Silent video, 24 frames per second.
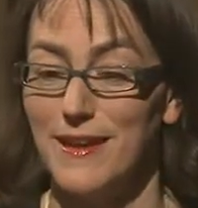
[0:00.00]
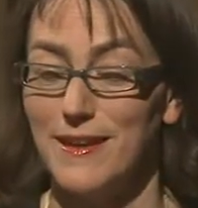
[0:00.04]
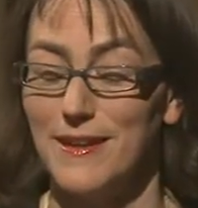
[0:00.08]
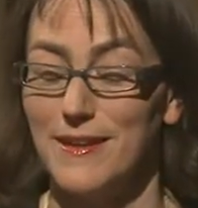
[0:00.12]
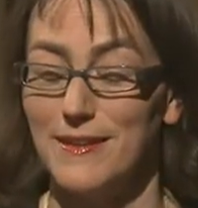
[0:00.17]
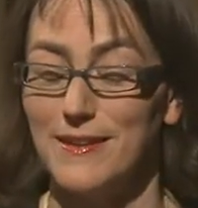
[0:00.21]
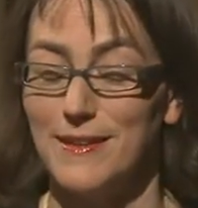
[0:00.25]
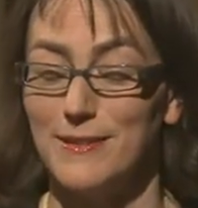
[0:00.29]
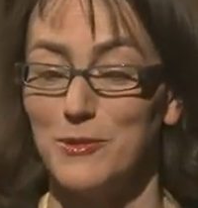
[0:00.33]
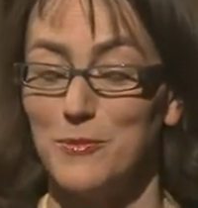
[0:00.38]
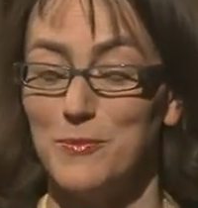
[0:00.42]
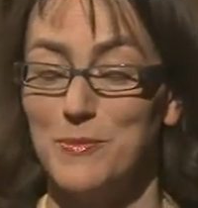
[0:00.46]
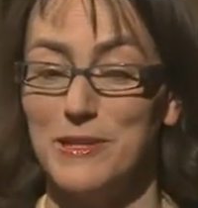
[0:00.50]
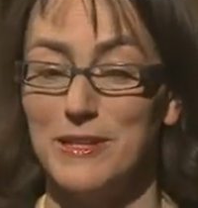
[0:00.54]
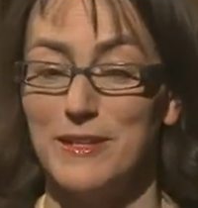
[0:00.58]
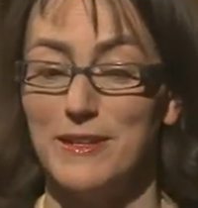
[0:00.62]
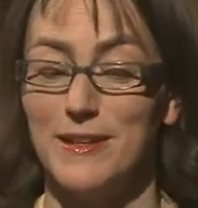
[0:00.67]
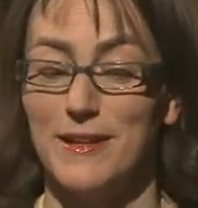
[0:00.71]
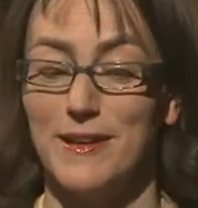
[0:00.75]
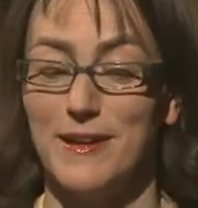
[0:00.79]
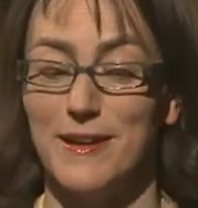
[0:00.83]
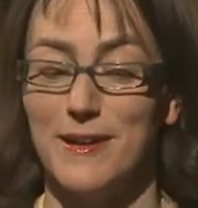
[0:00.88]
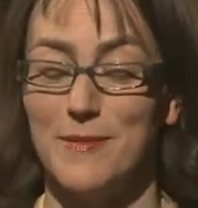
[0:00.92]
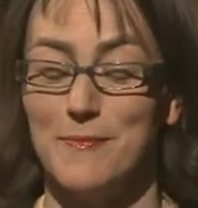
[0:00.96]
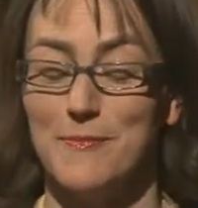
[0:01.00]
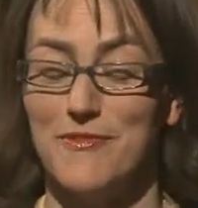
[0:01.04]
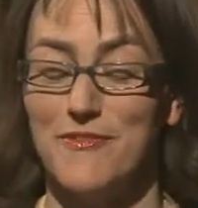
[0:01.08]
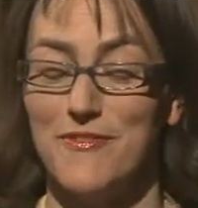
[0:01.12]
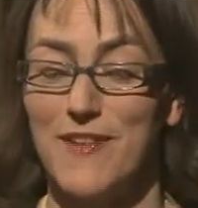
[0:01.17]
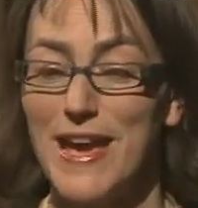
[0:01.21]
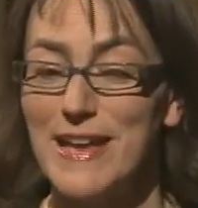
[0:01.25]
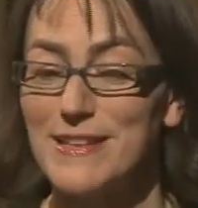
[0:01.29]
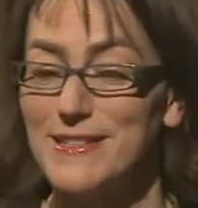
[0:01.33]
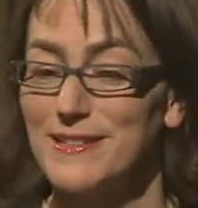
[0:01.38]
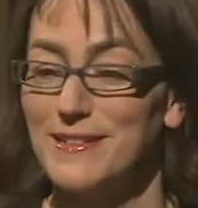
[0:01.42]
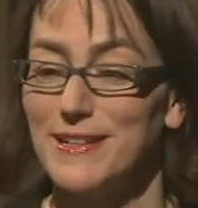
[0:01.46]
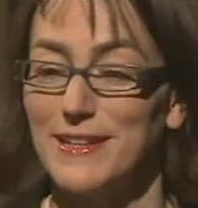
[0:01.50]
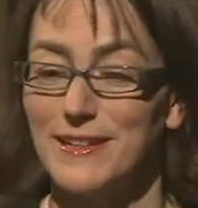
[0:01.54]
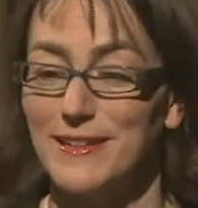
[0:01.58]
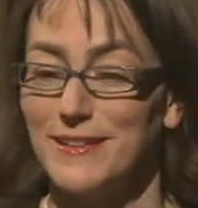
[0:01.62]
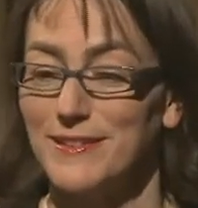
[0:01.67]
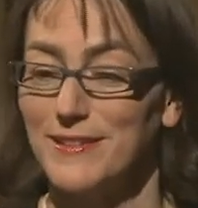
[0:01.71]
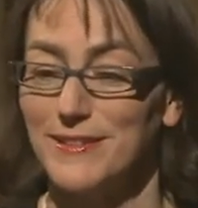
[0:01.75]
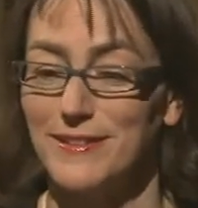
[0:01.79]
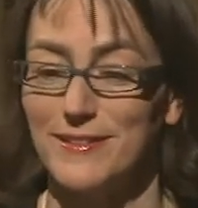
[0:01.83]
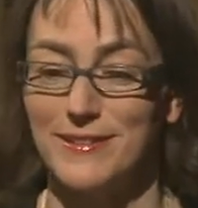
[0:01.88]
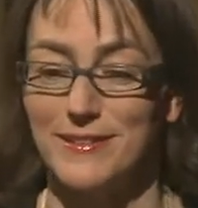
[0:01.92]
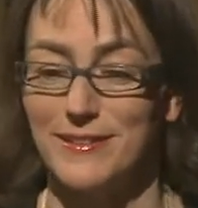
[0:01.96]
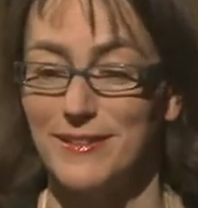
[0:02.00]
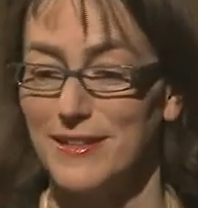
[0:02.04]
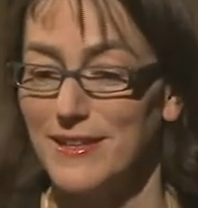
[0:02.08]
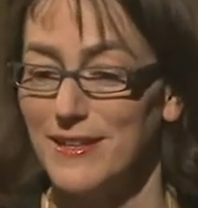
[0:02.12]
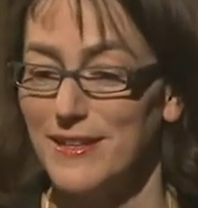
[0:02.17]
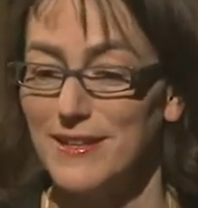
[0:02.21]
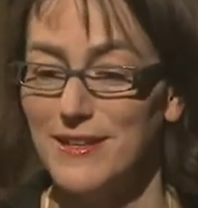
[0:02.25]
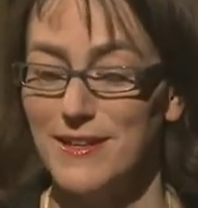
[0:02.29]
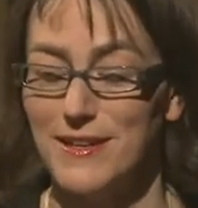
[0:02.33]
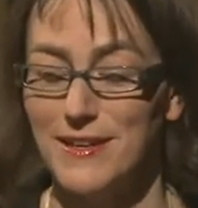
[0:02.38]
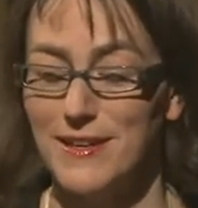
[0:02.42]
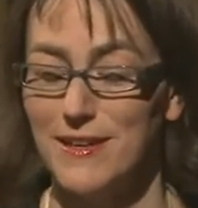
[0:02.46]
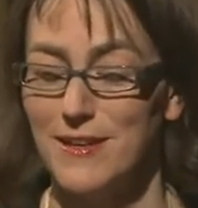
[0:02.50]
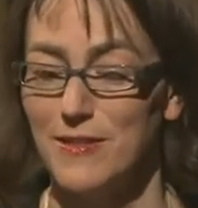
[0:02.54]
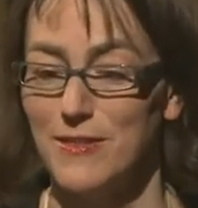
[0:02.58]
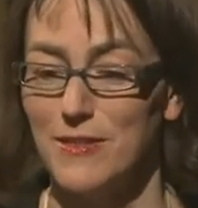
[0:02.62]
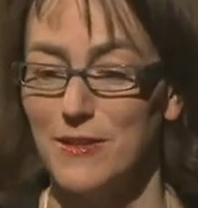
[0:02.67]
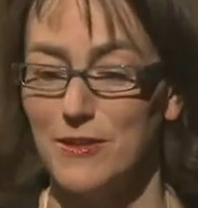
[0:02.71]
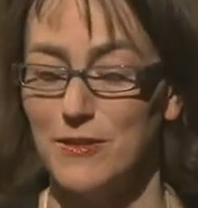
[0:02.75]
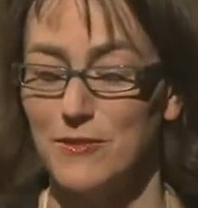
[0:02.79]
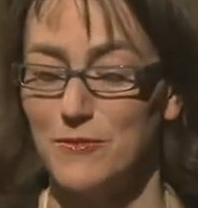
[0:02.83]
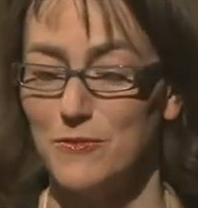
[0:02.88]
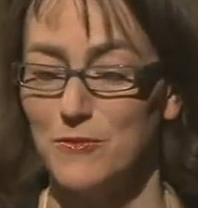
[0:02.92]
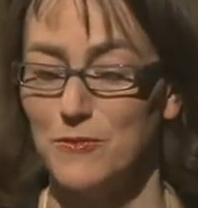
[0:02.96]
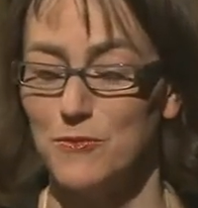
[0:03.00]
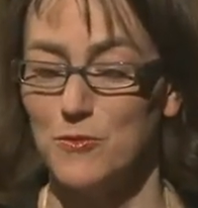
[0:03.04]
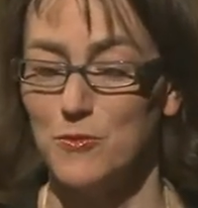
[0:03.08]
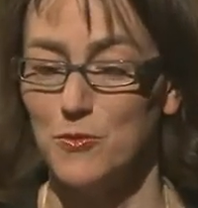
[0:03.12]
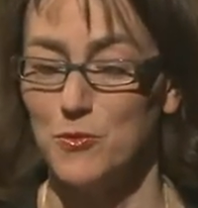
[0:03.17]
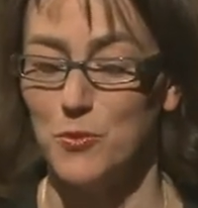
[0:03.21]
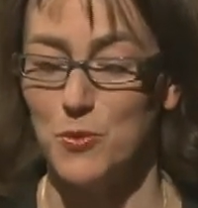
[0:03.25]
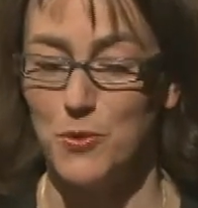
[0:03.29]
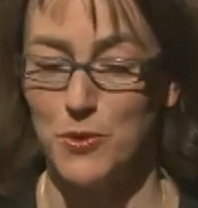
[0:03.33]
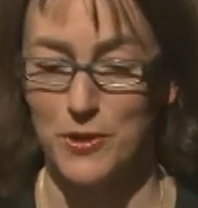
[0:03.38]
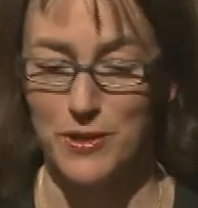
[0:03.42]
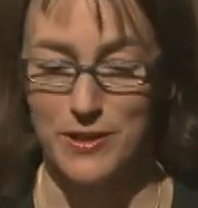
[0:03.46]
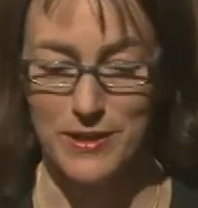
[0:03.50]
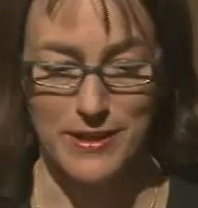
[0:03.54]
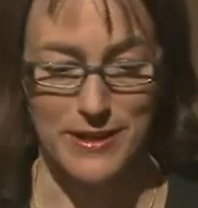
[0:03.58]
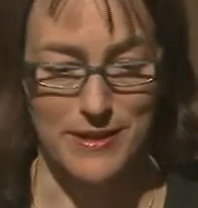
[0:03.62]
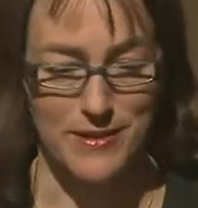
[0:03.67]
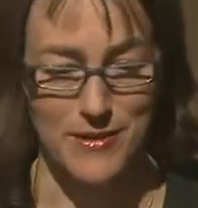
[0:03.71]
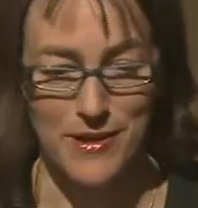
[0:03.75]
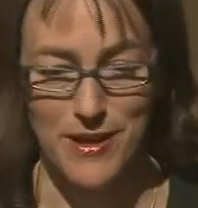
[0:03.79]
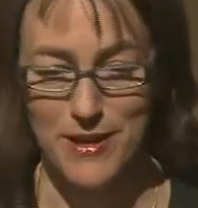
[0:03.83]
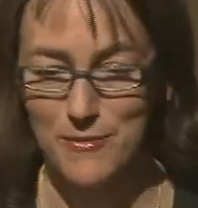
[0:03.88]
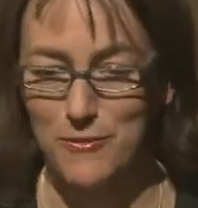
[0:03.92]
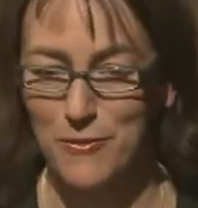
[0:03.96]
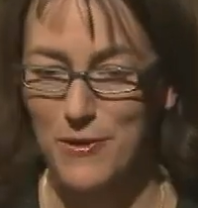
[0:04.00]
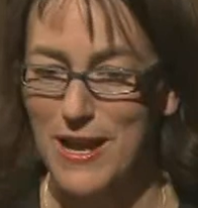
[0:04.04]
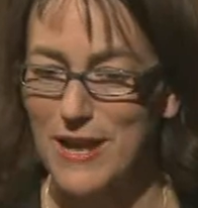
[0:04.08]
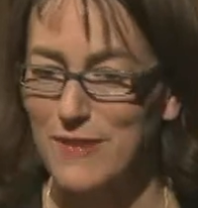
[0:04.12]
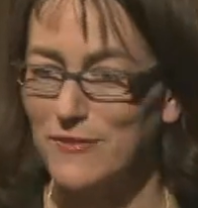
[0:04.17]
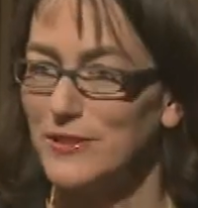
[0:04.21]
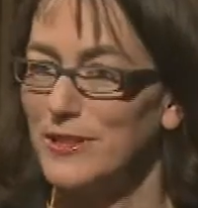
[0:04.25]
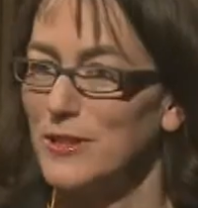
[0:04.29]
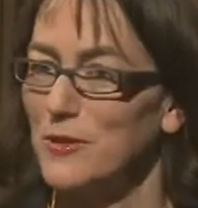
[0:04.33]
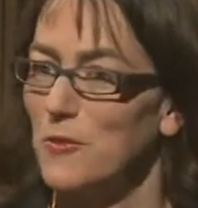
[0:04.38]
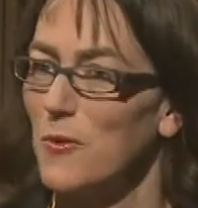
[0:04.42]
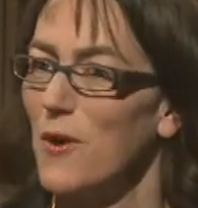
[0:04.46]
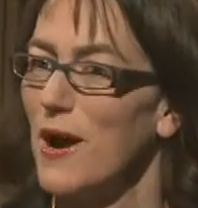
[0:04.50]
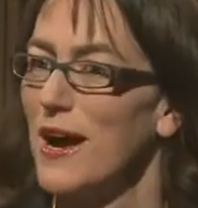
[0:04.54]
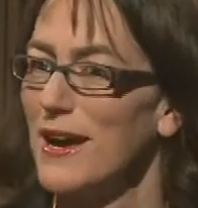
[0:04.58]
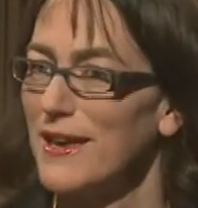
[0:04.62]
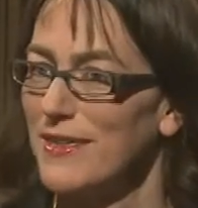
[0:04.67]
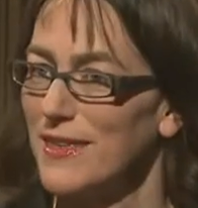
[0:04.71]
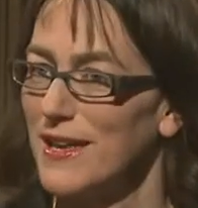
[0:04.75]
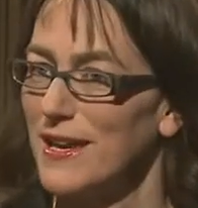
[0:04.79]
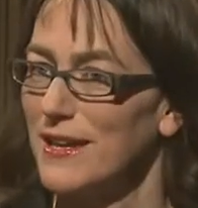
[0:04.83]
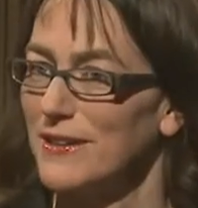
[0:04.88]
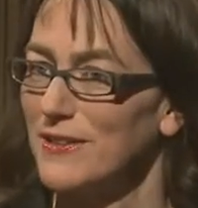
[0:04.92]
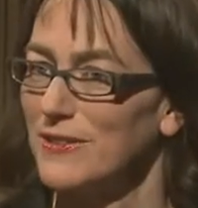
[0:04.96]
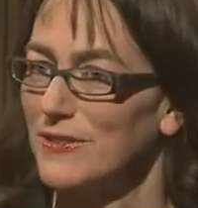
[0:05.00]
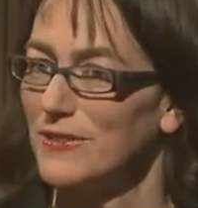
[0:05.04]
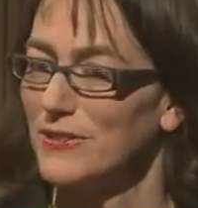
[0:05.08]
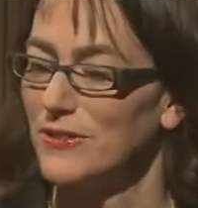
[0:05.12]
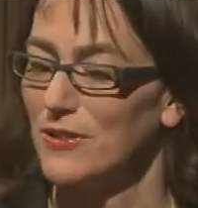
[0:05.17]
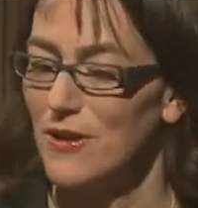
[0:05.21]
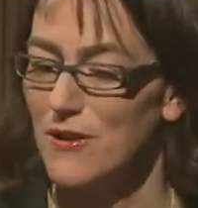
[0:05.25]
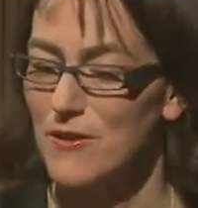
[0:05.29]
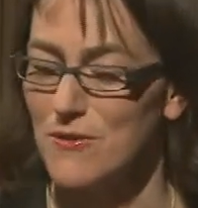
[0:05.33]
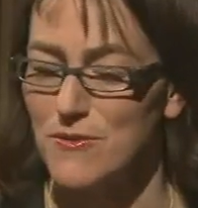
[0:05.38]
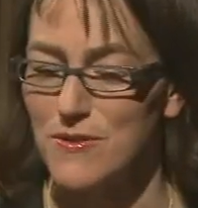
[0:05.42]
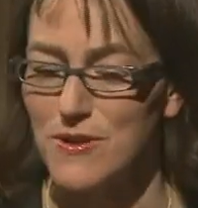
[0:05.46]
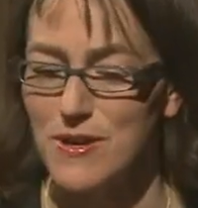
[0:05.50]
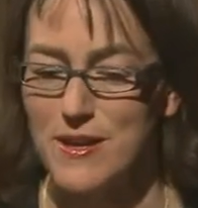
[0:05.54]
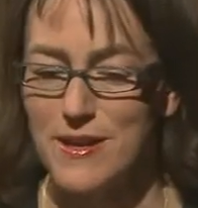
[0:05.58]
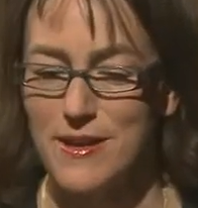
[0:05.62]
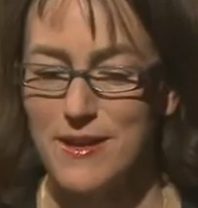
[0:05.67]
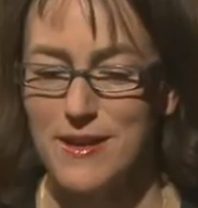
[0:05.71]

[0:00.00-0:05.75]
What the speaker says: that's been fascinating to see the work on unraveling why that is so.